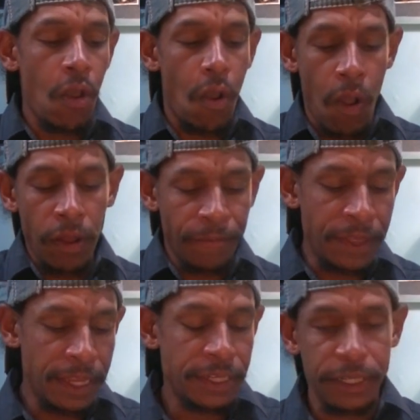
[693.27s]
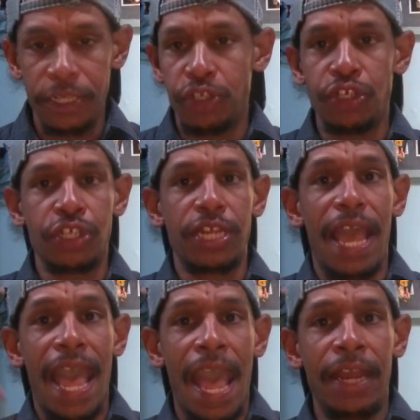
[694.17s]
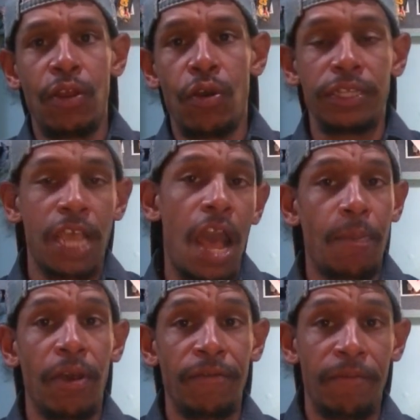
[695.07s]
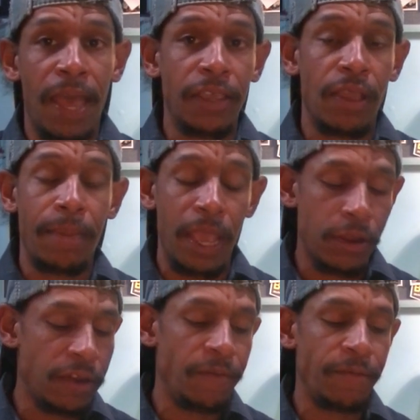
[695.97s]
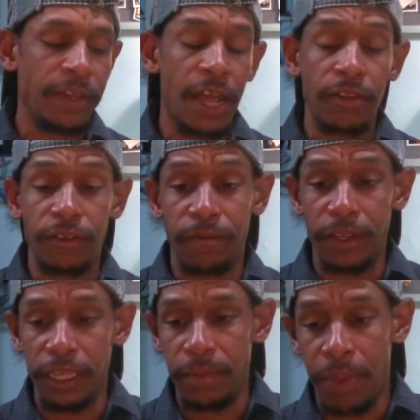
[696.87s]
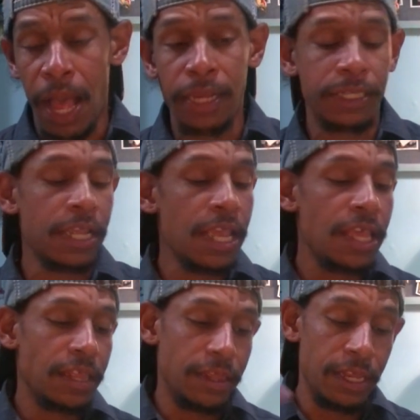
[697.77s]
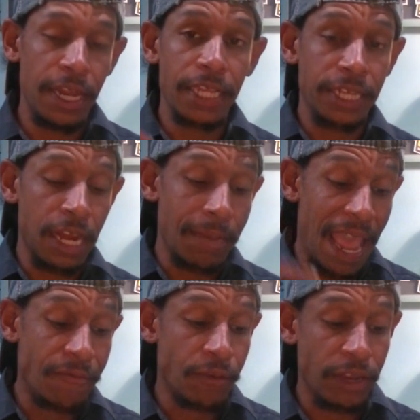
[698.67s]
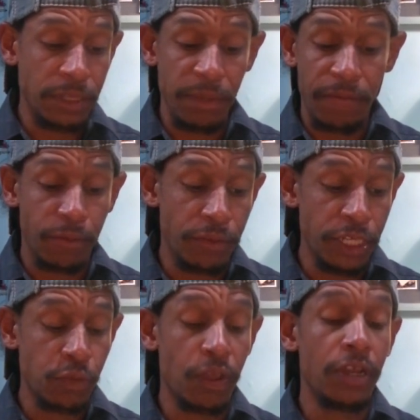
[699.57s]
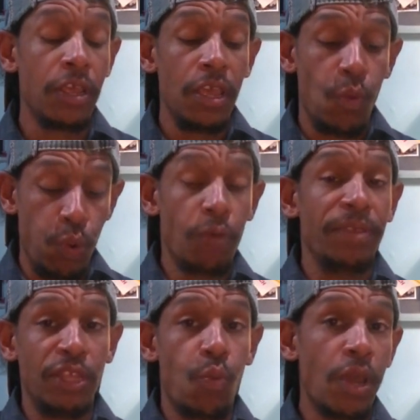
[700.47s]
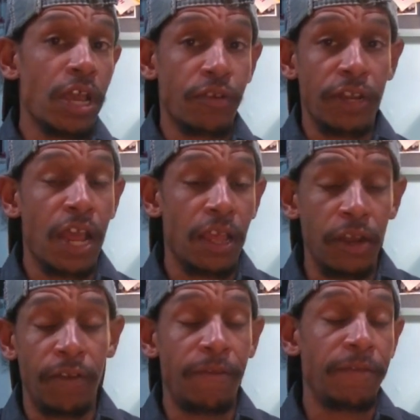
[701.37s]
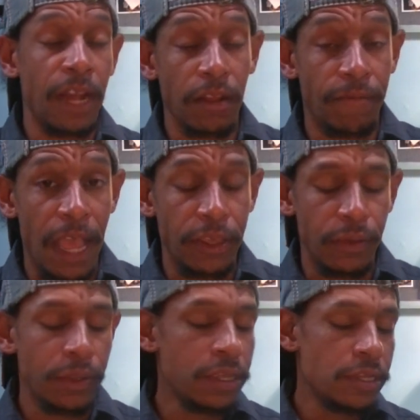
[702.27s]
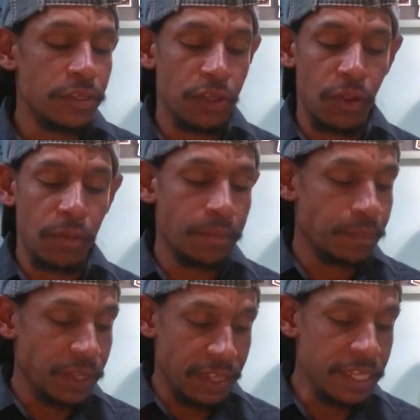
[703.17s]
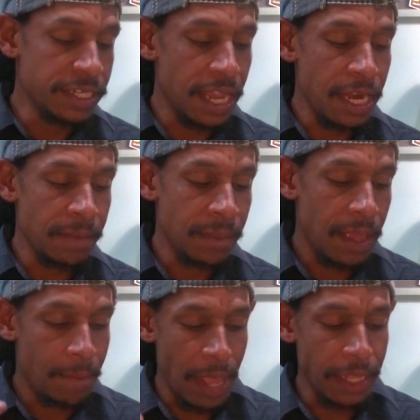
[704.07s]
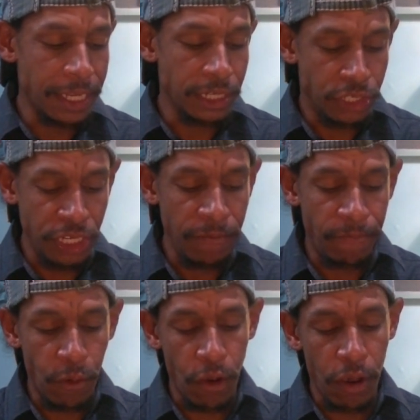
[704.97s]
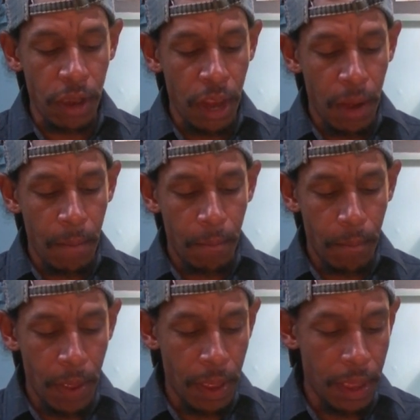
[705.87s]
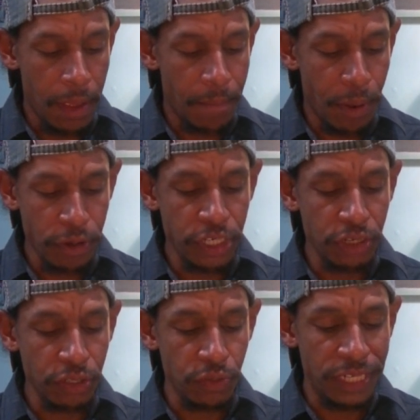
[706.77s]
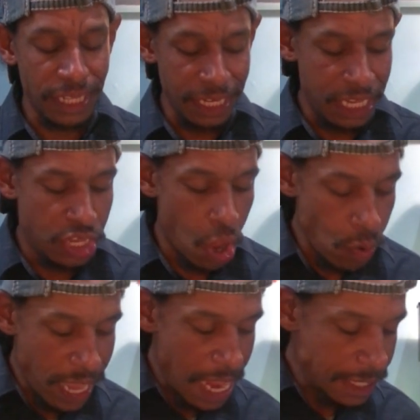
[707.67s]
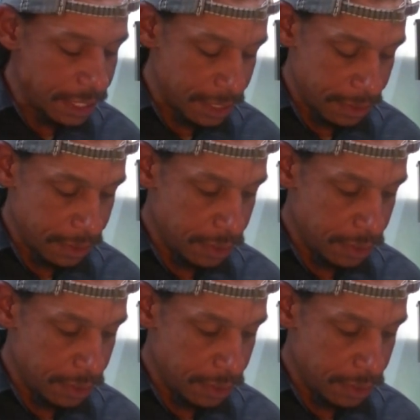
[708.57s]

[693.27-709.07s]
All of this is just added on top of the value. I pay $150 for the box. The next item after I speak through this one will be the $100, $150 value. So this item, Pelican G4 uh, Personal Utility Go Case.